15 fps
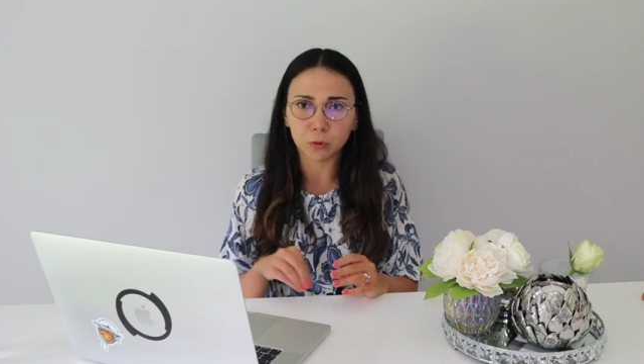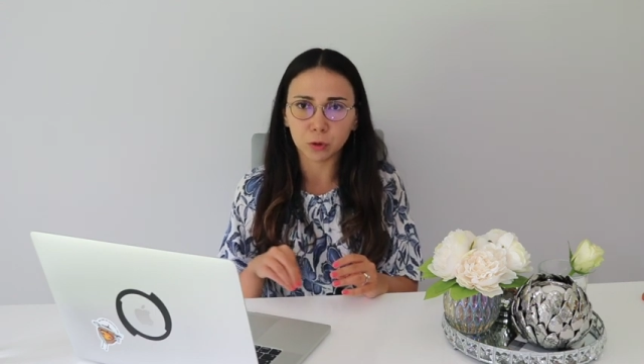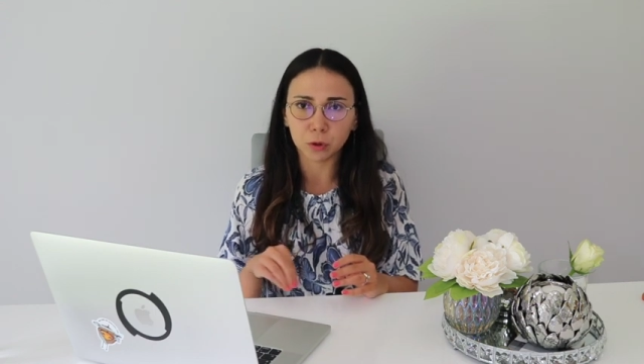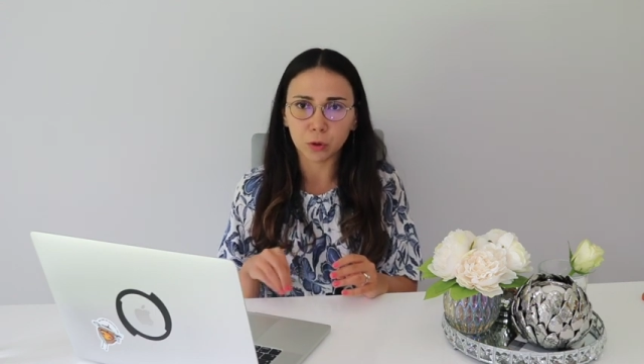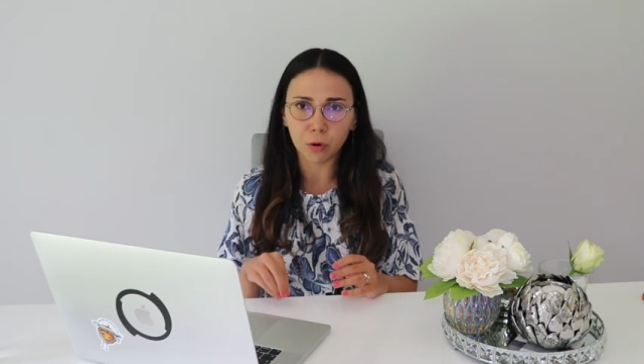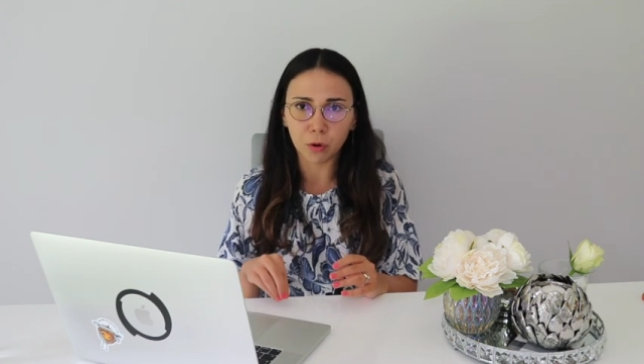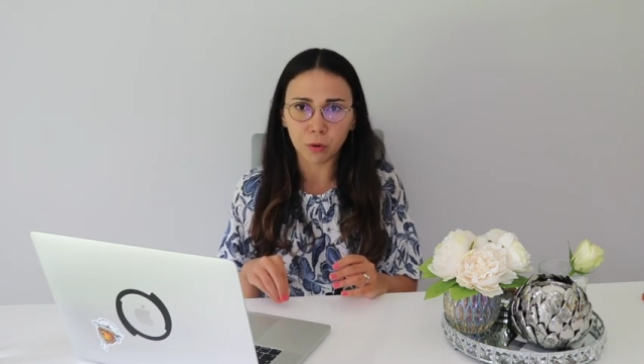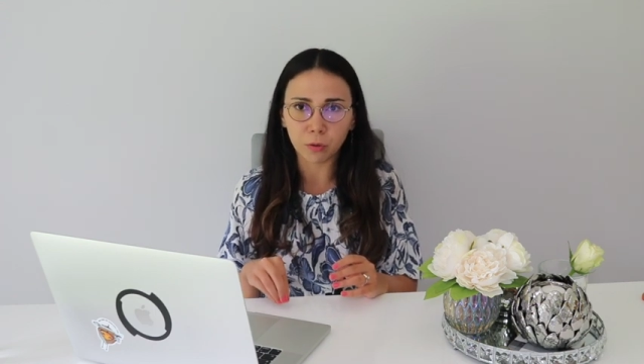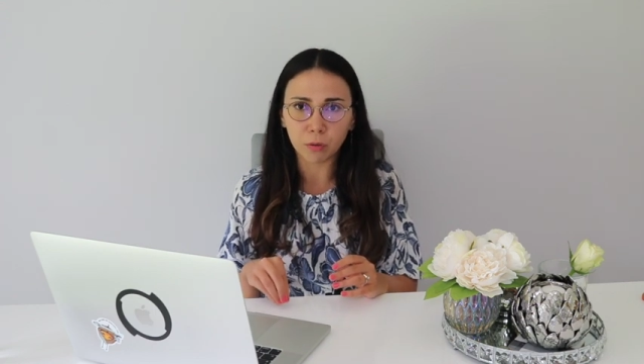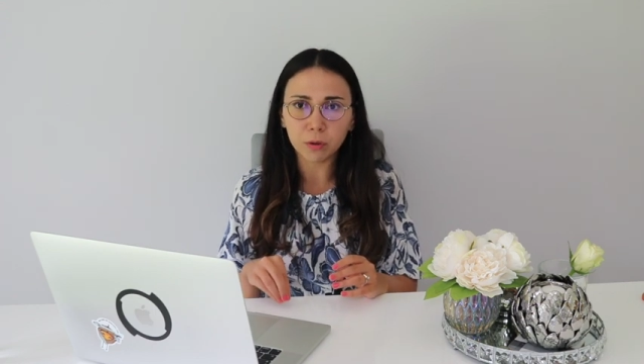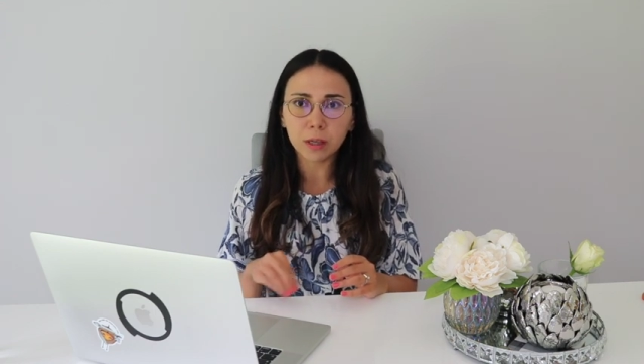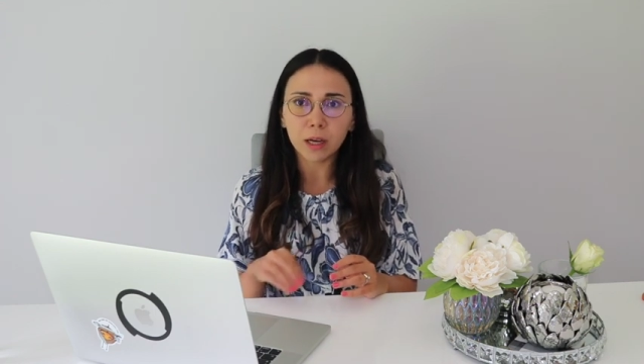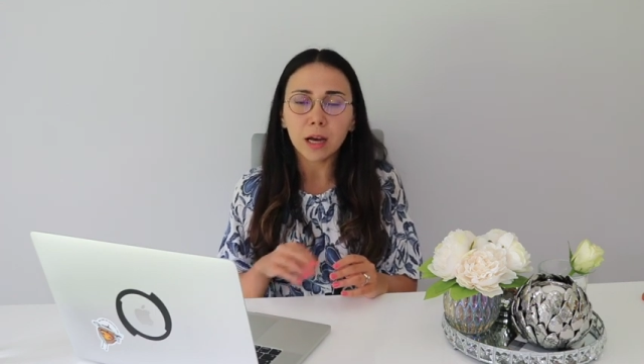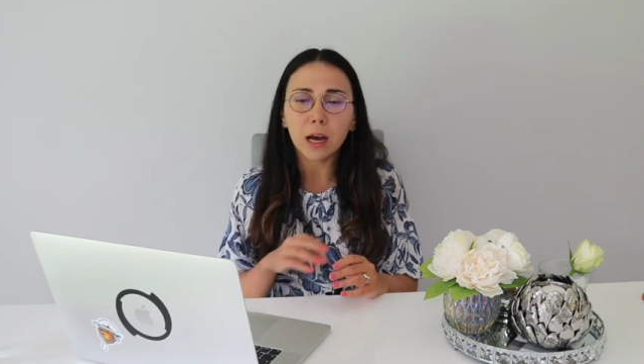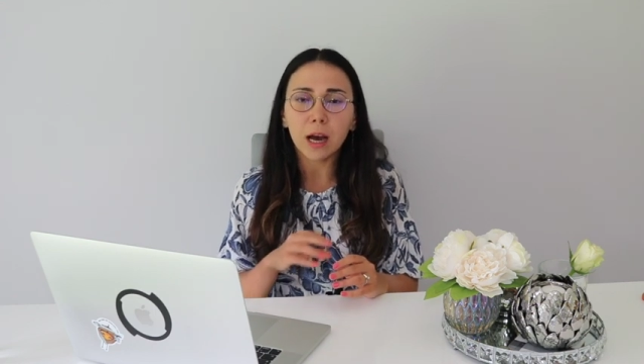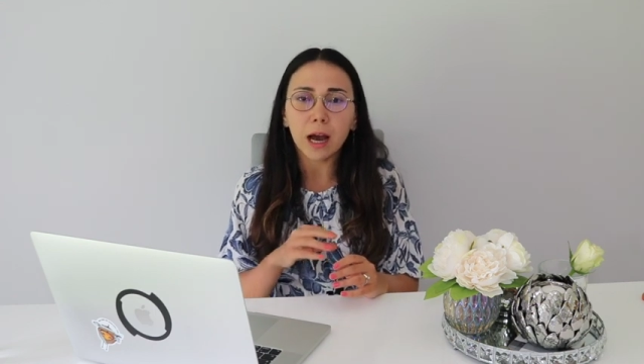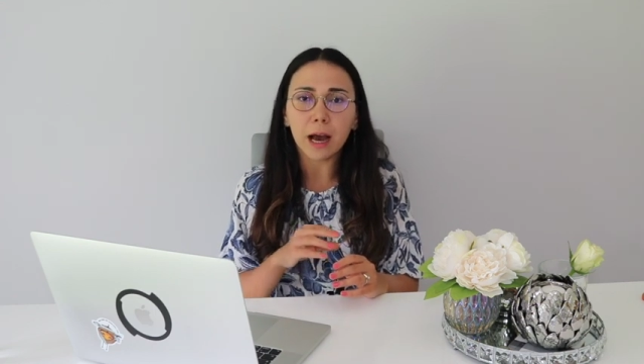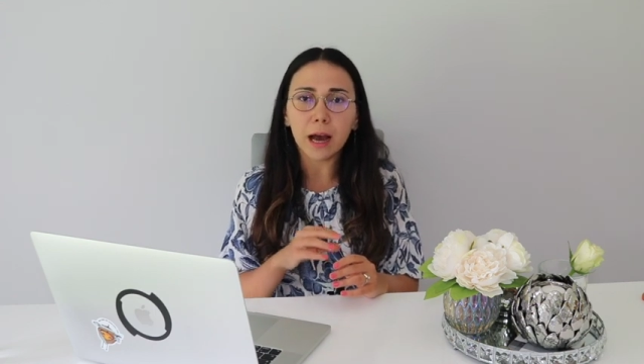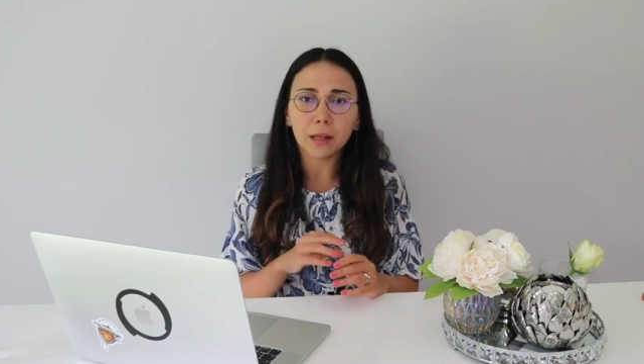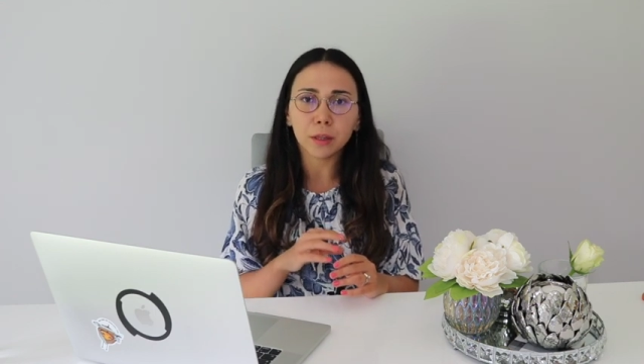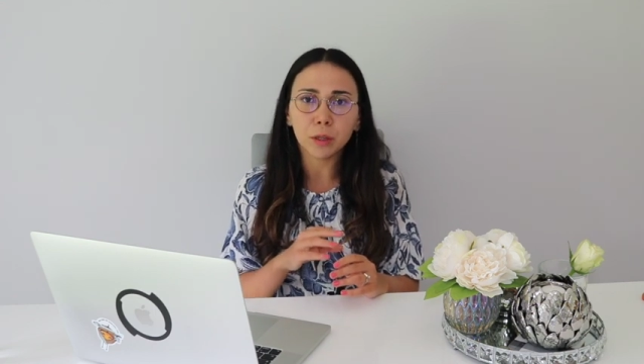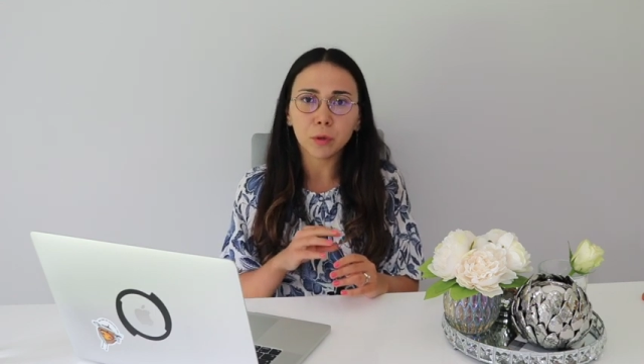was wrong,
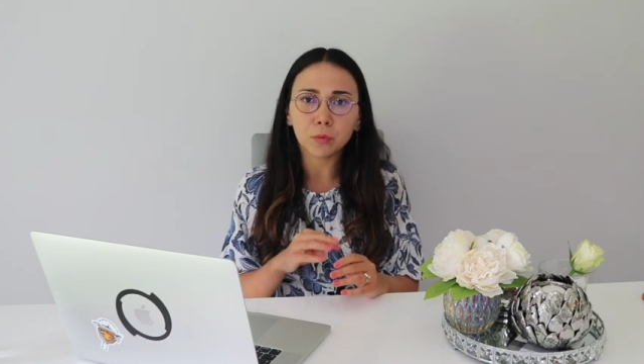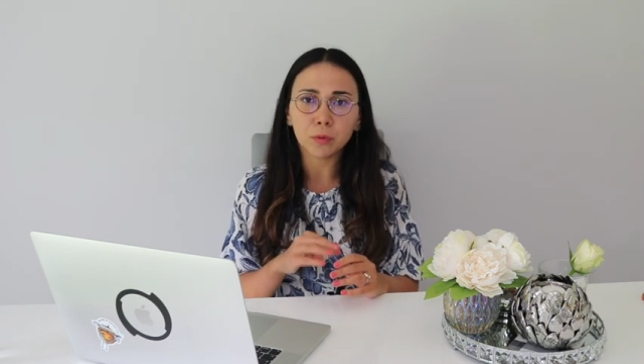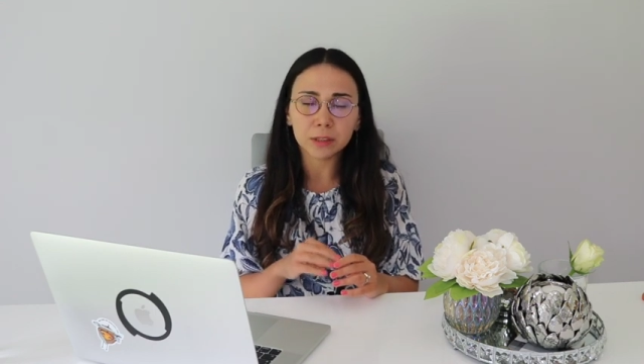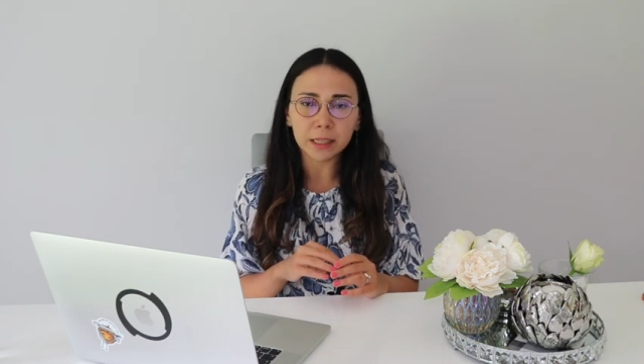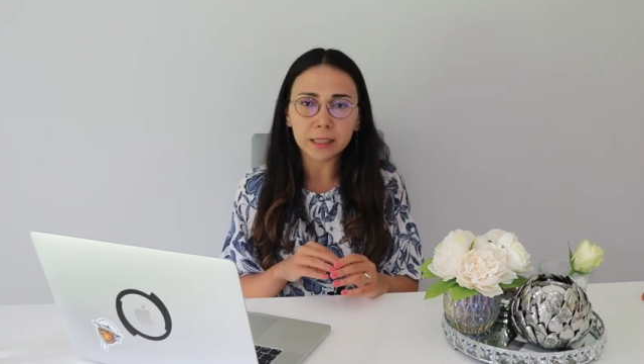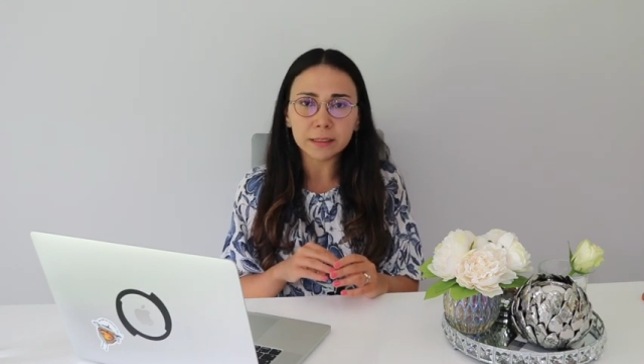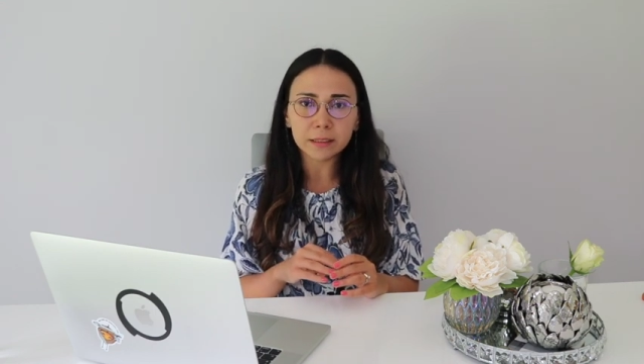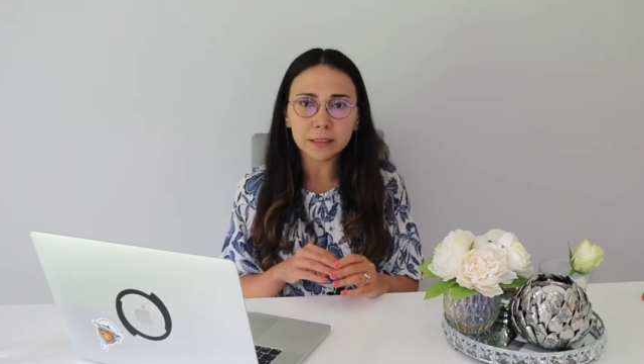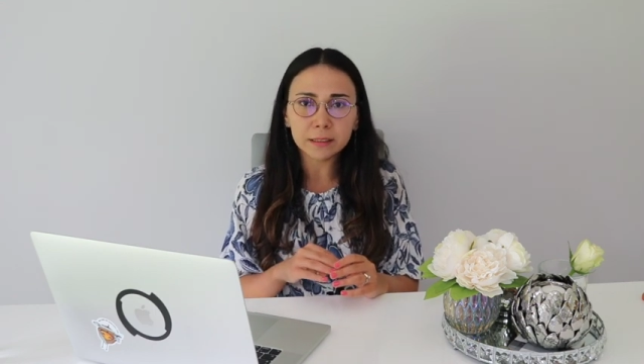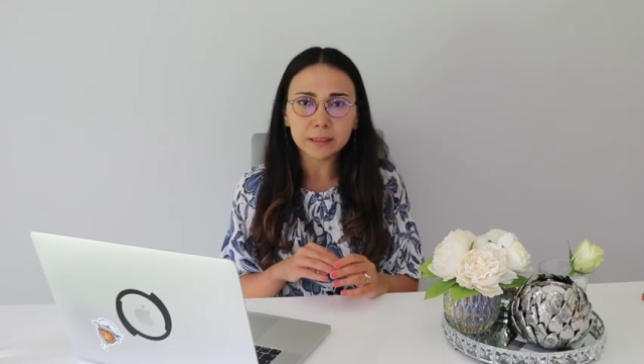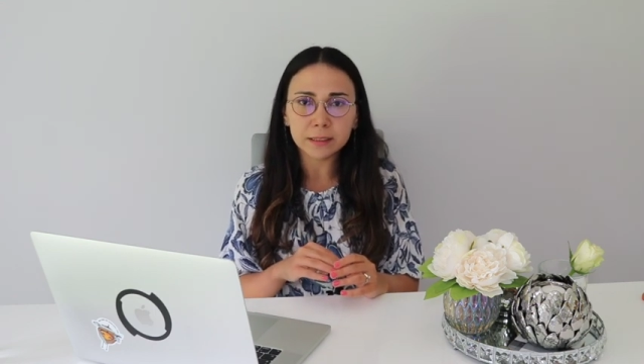and what I did